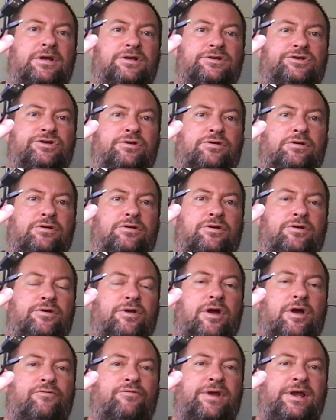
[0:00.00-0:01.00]
so you can
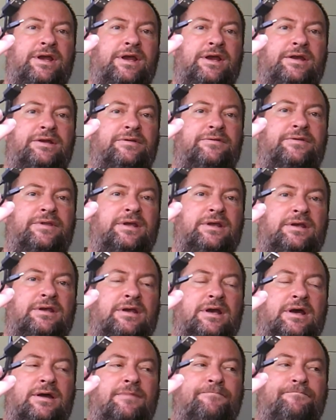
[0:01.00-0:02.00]
read
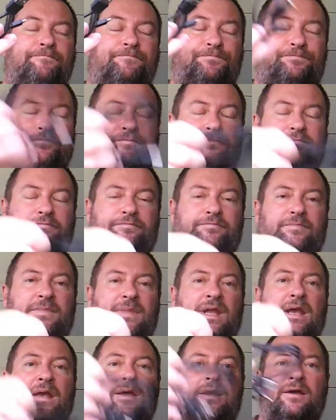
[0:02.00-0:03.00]
the
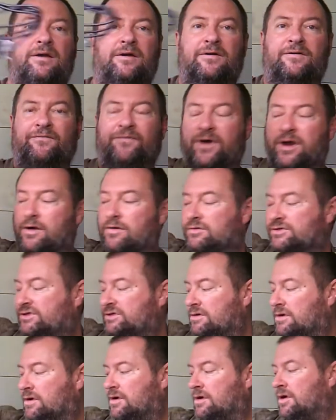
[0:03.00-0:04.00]

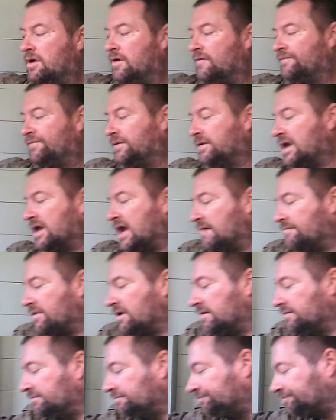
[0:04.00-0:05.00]
files off the
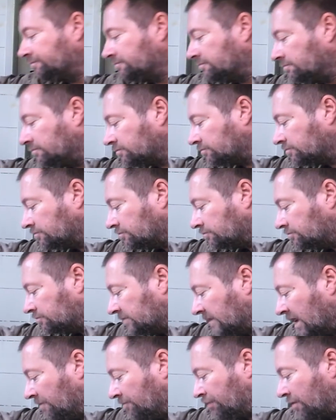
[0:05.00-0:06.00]
camera
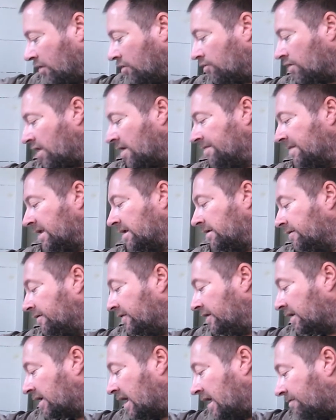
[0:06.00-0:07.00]
and program
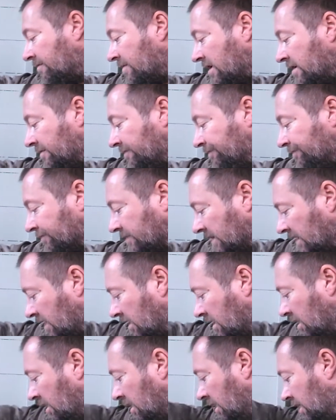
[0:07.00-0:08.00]
the camera.
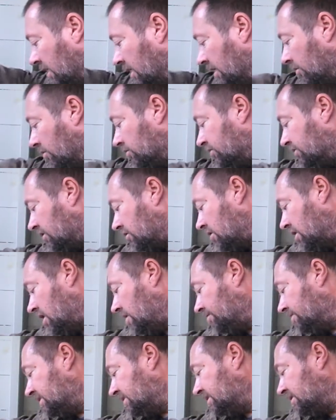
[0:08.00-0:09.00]
It also
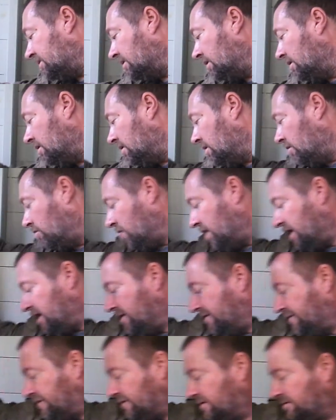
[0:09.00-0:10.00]
comes
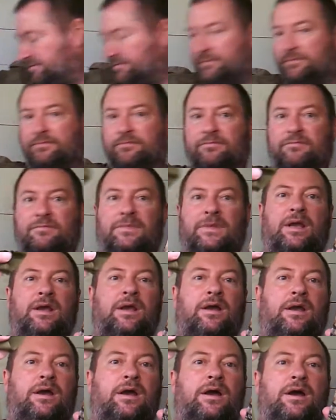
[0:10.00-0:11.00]
with
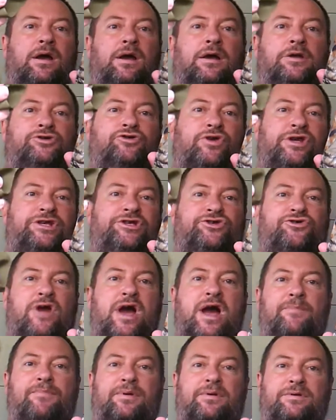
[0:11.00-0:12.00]
a tree
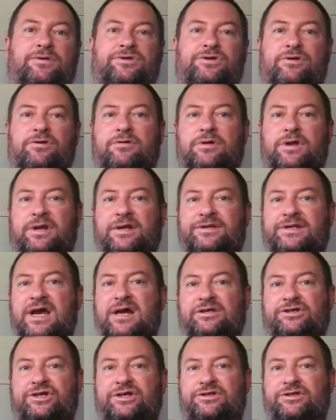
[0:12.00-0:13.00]
strap, so you can
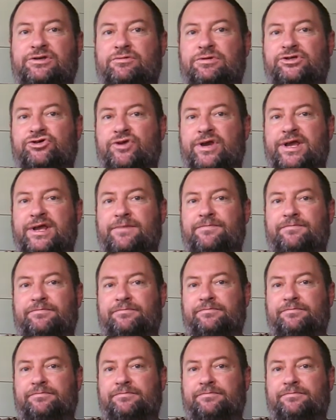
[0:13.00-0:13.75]
attach it to a tree.